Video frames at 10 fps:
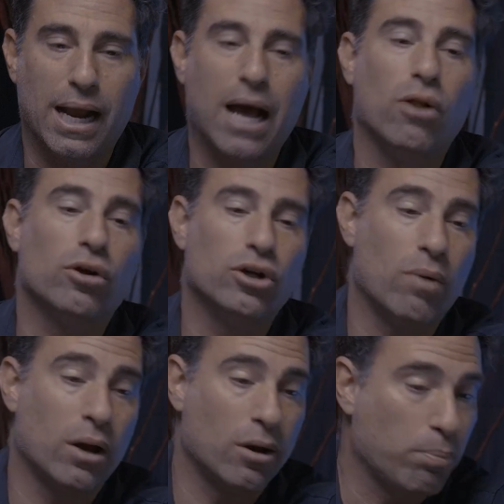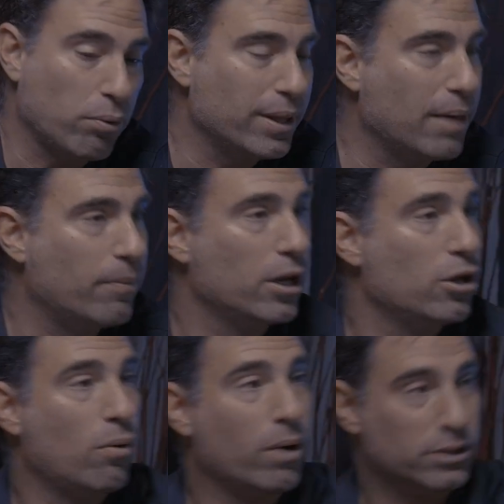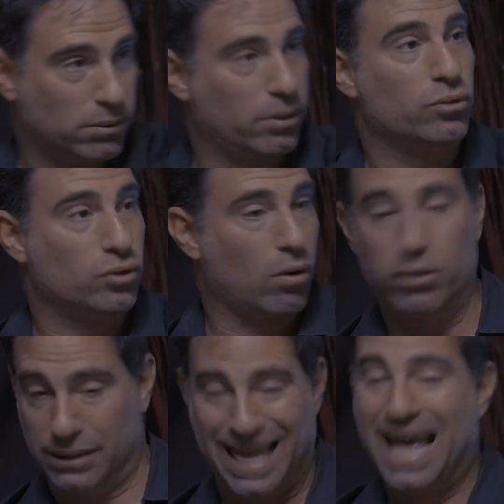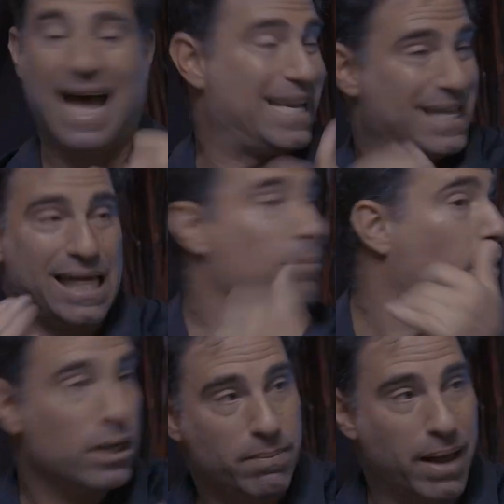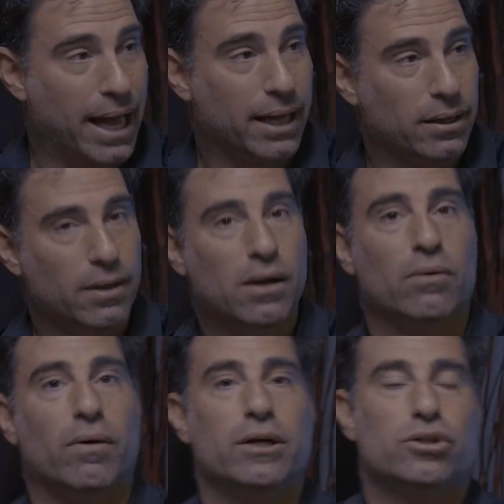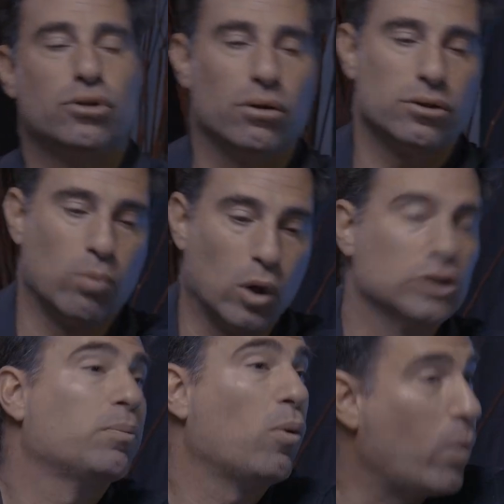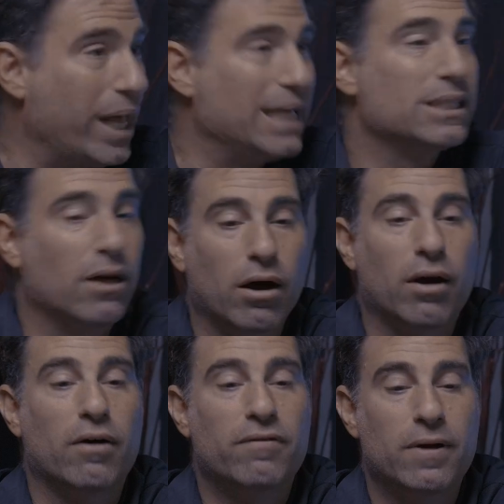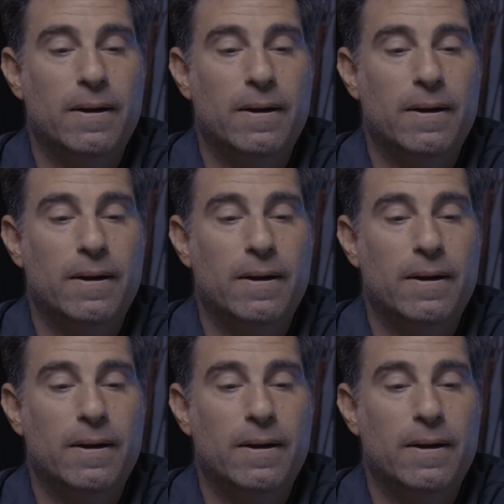How long do you want to deploy that money? You don't want somebody who's calling and saying, I need that money back, right? So there's multiple ways of